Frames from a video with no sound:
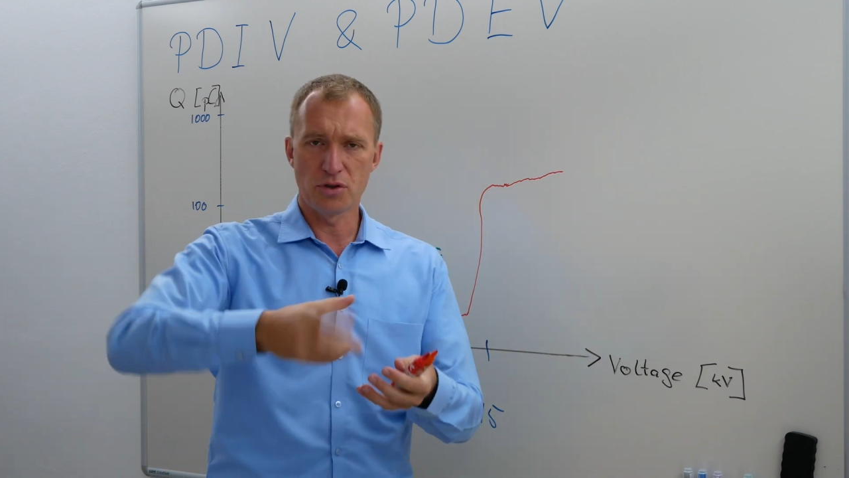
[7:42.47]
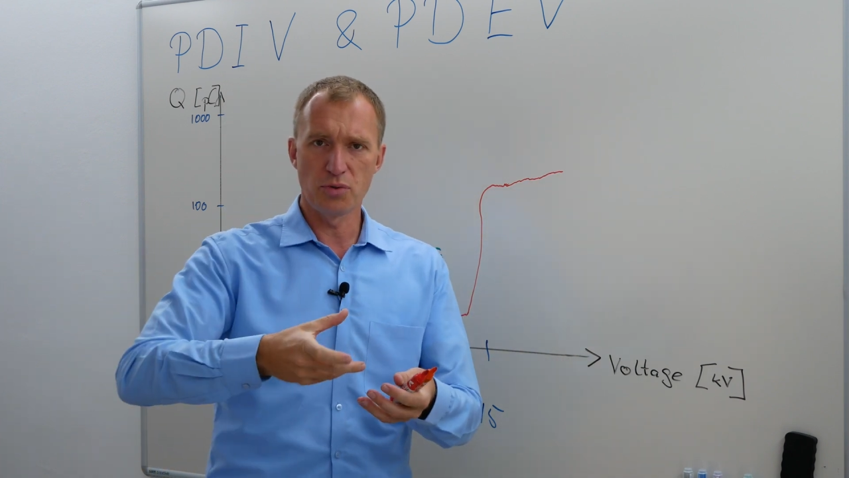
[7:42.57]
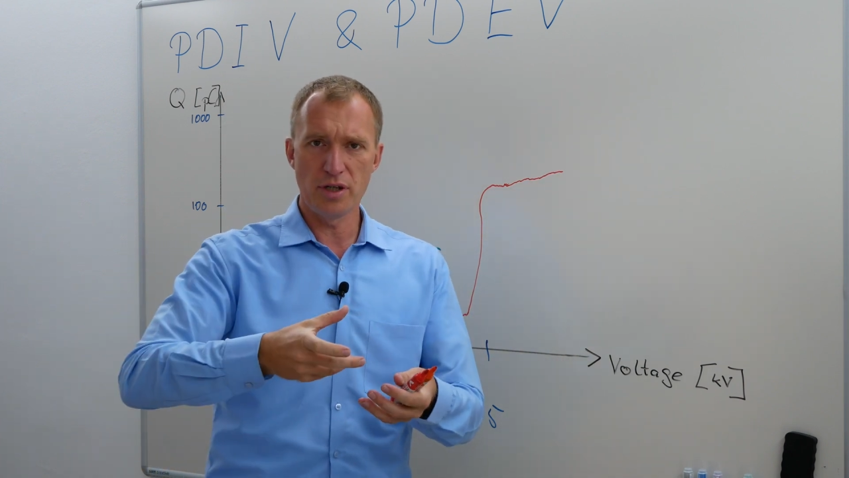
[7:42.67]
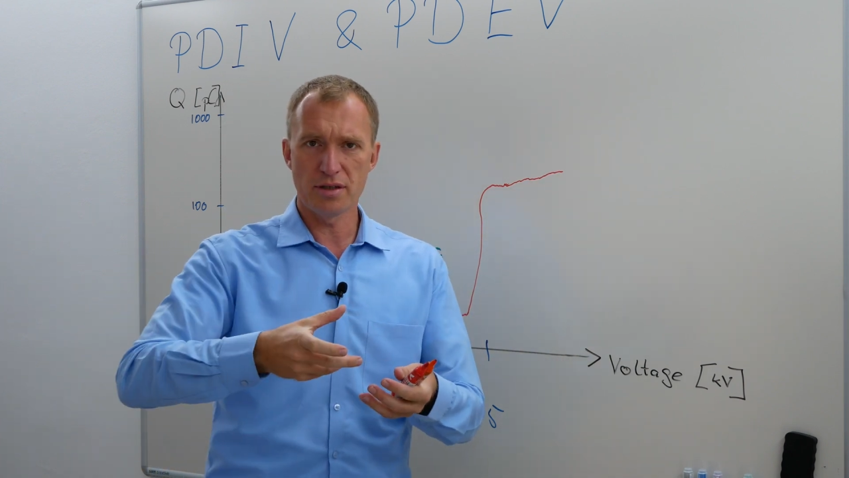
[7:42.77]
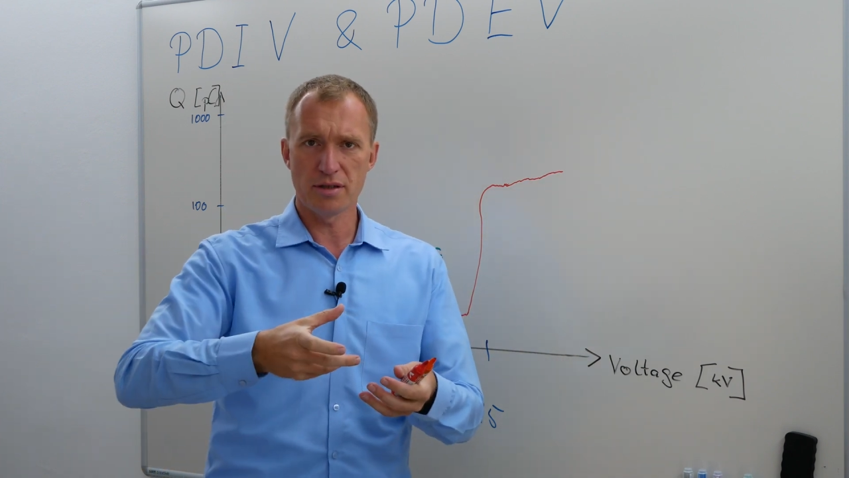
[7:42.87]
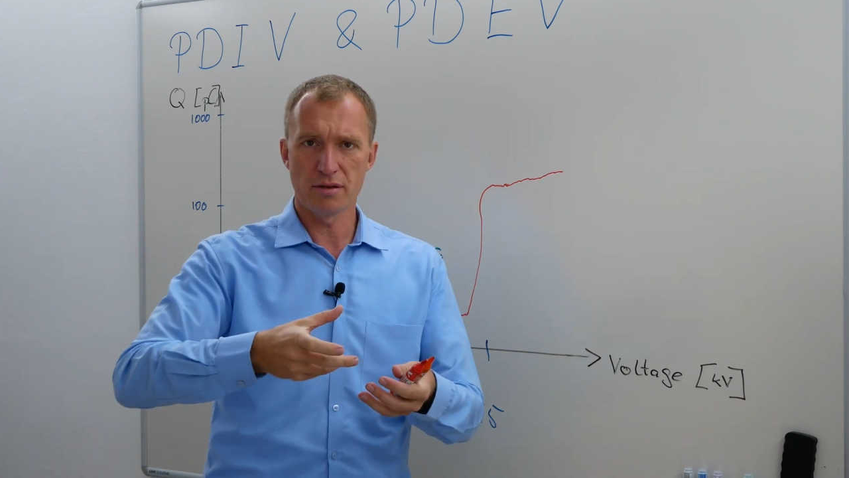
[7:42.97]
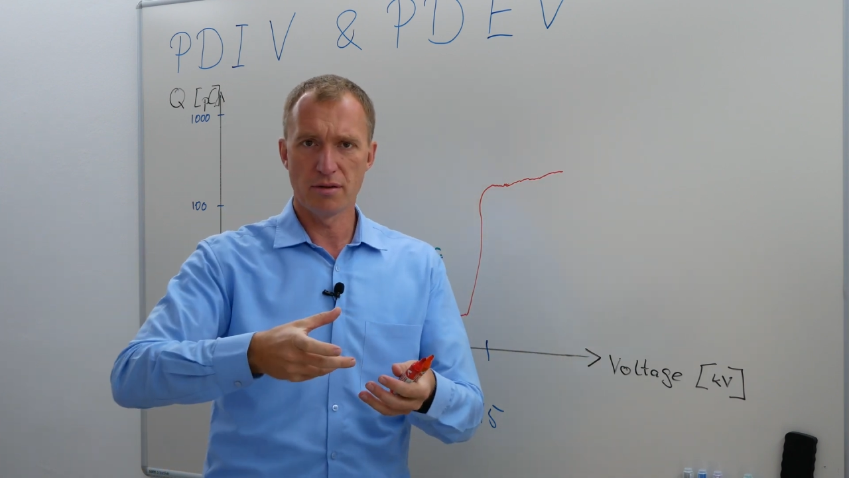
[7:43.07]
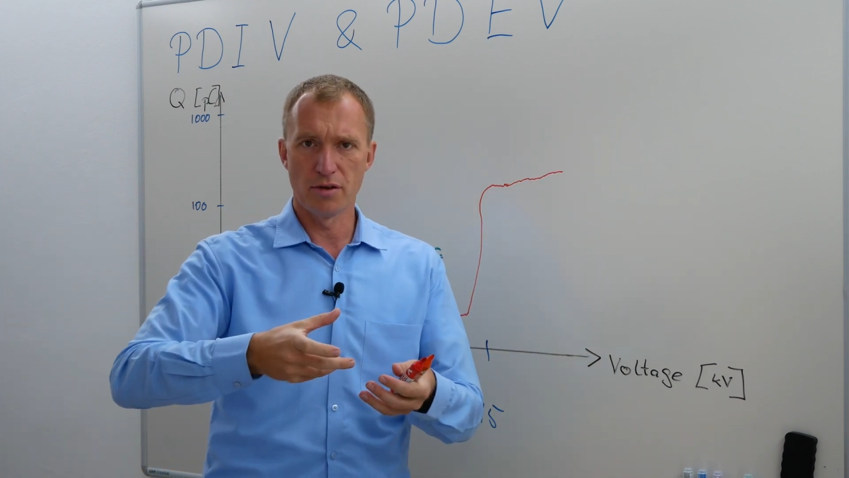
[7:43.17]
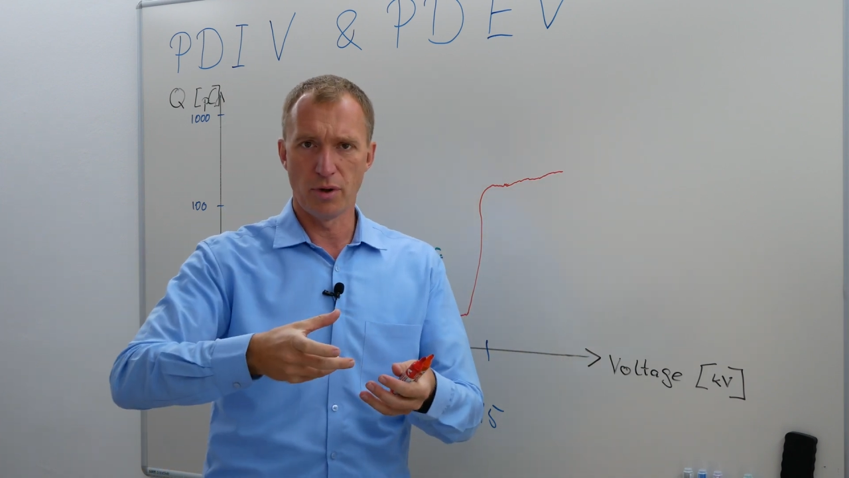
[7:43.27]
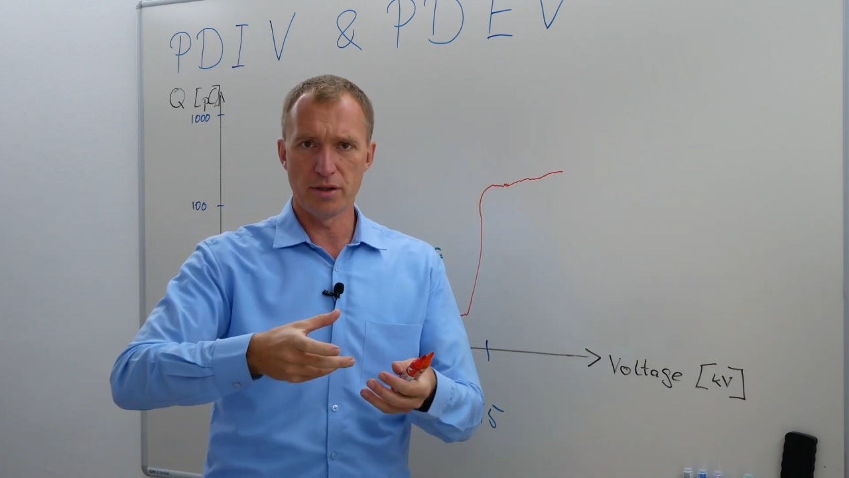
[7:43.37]
increase
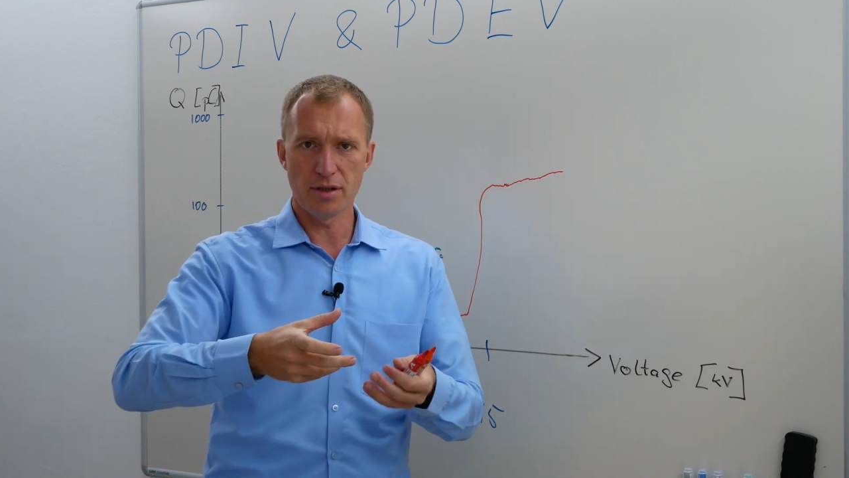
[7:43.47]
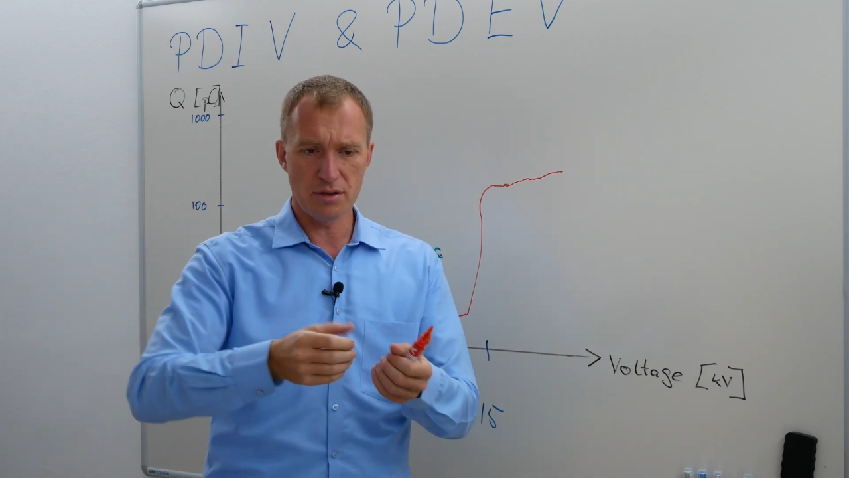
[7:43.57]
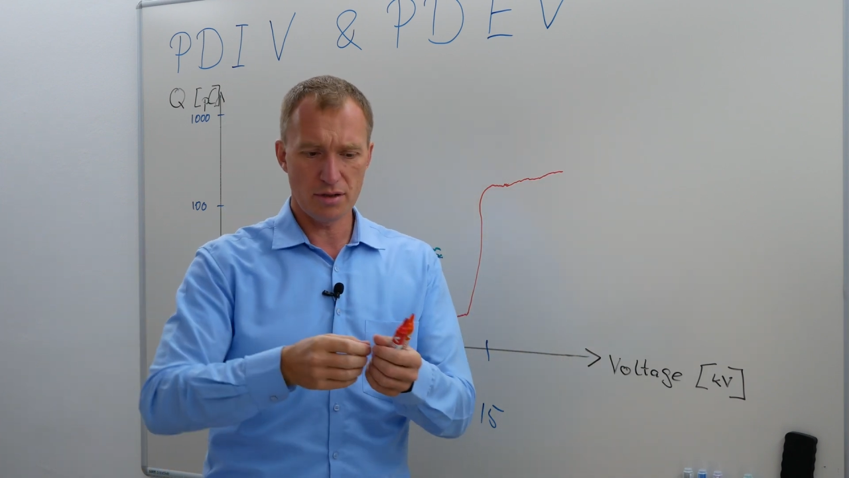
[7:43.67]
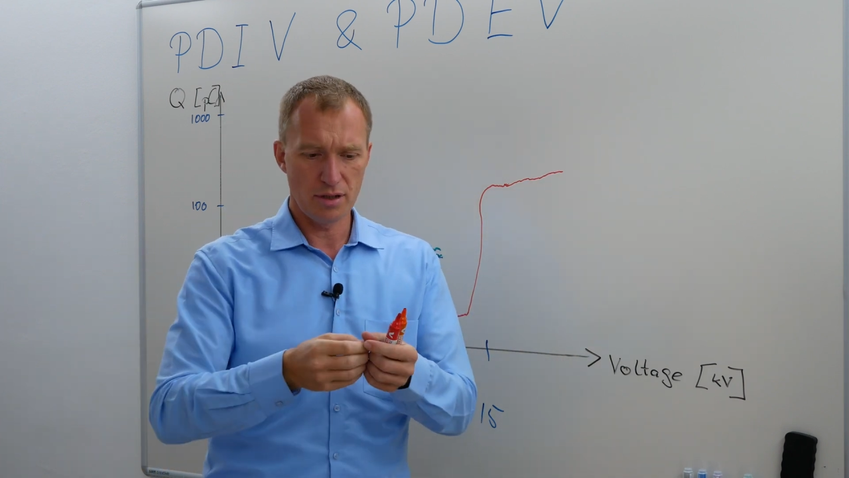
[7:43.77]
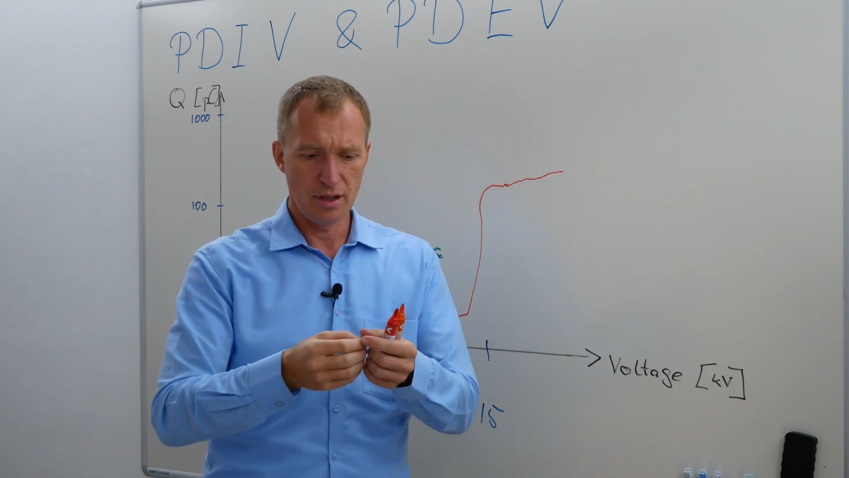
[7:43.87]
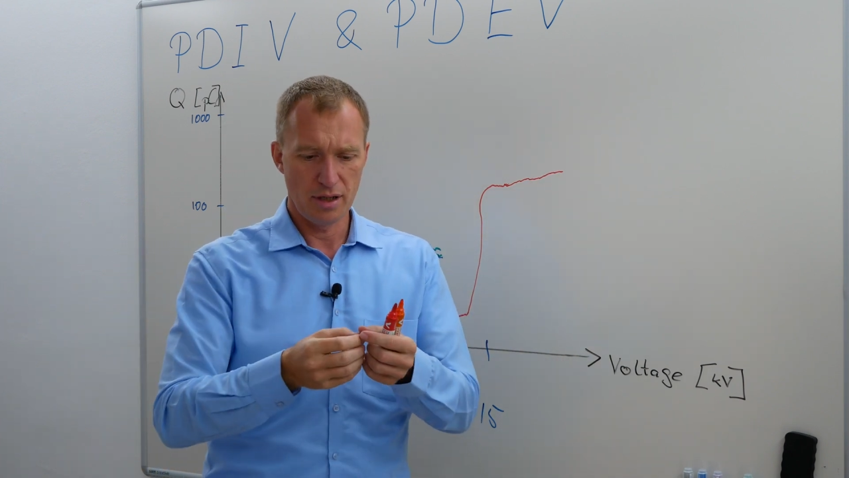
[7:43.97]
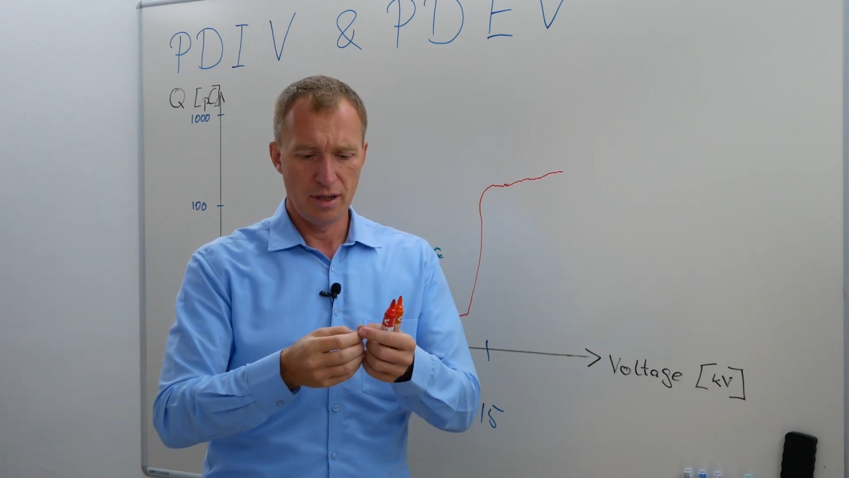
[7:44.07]
the voltage,